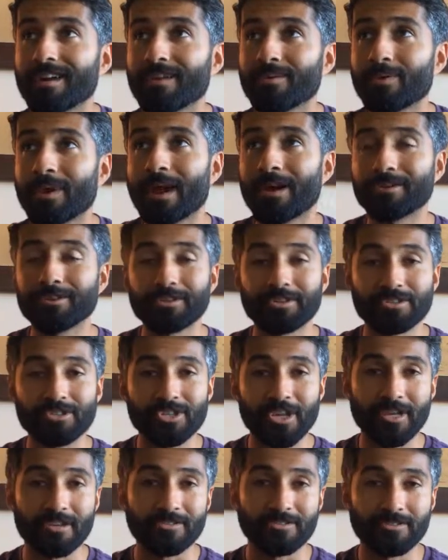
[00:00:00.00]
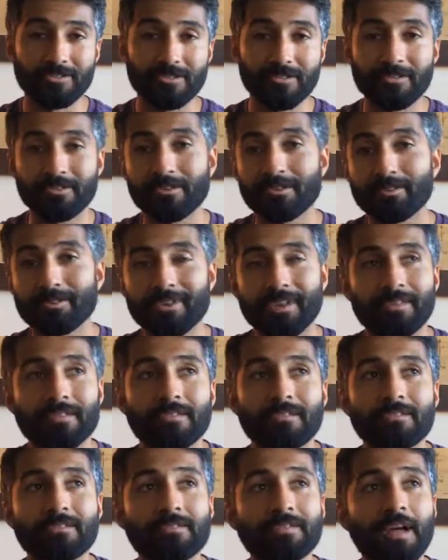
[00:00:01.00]
and how you can change the
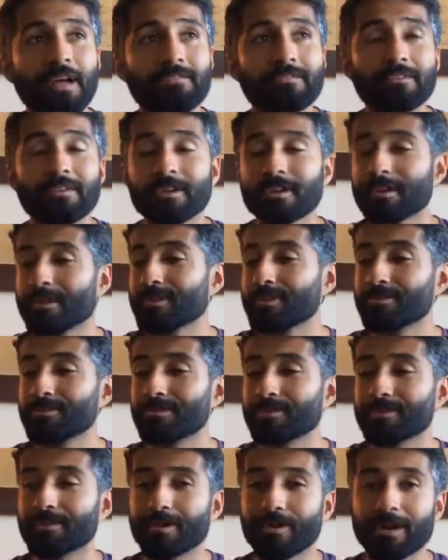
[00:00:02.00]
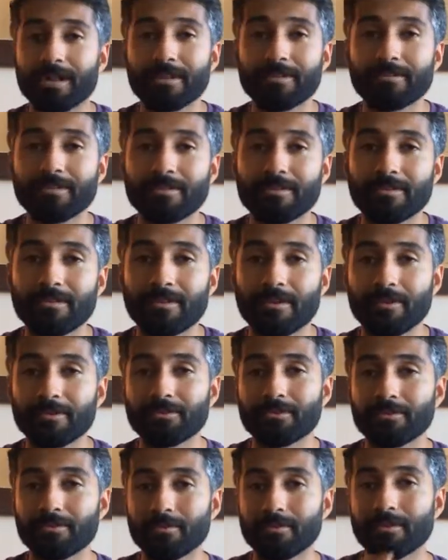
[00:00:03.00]
circumstances in your life, you can go ahead and go
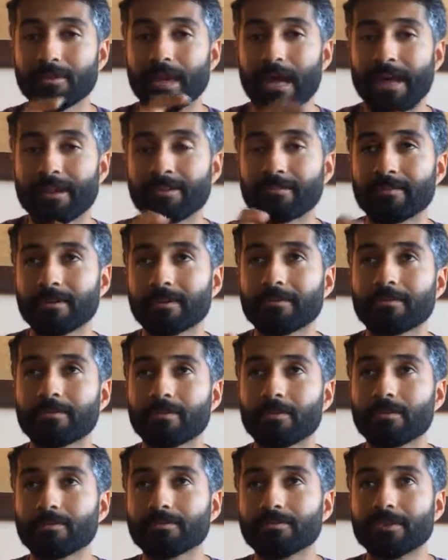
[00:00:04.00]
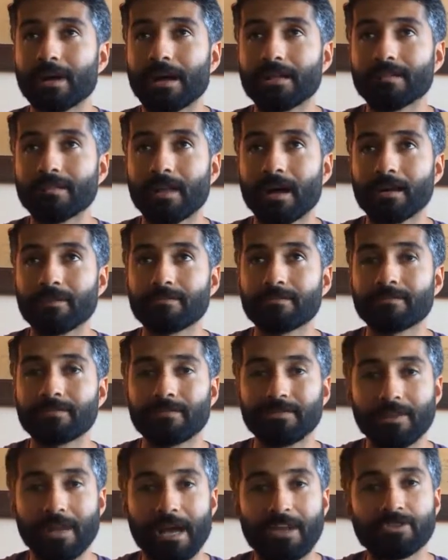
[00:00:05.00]
to
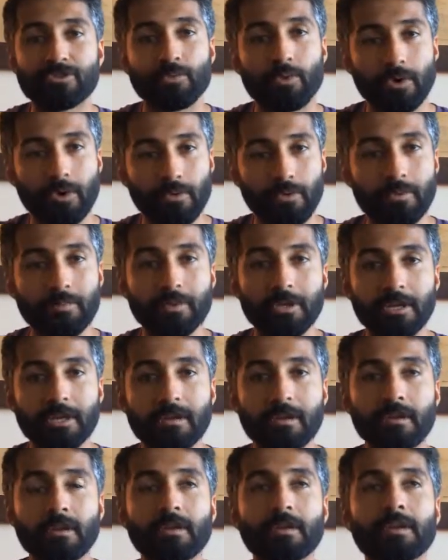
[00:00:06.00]
theactivatedsoul.life/work with me.